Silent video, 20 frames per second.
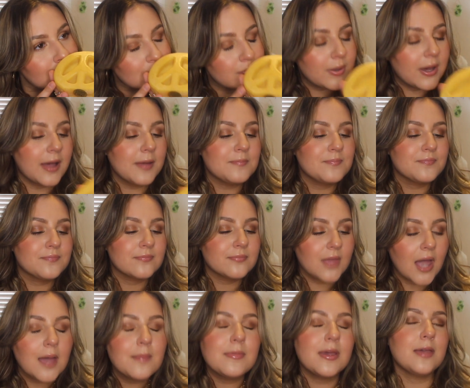but
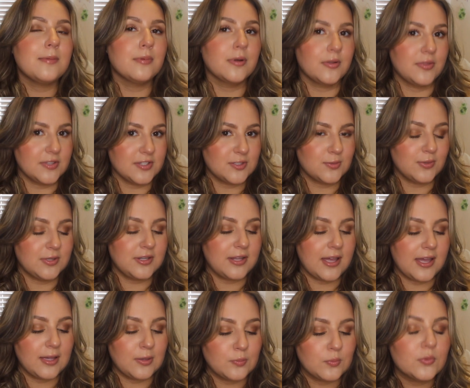I may burn this one
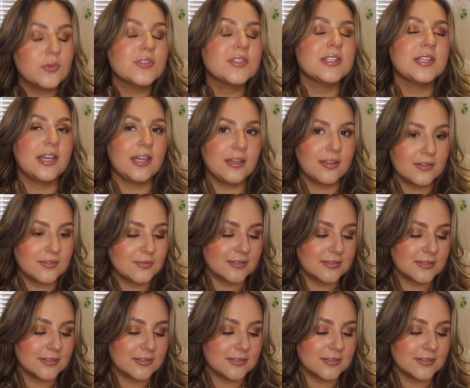day. We'll see.